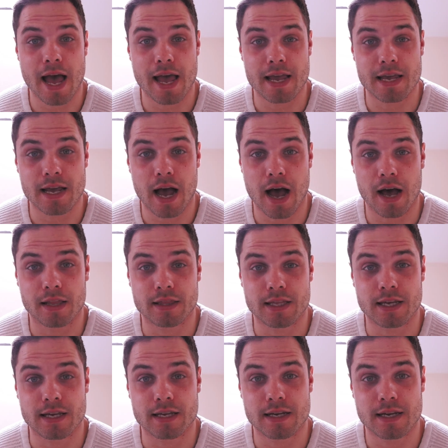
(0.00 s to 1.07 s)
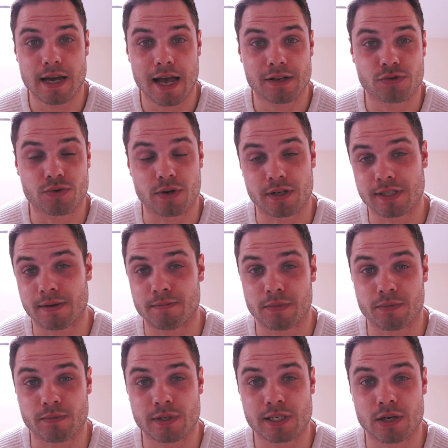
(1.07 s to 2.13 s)
estrogen
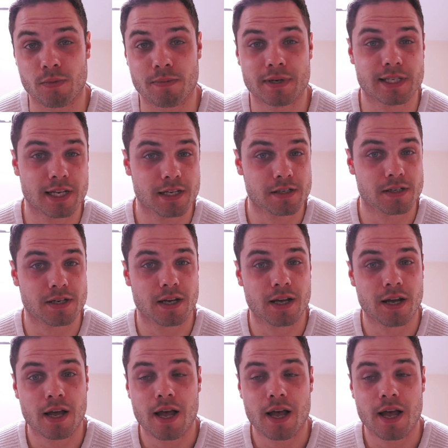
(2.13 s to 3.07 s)
symptoms still persist,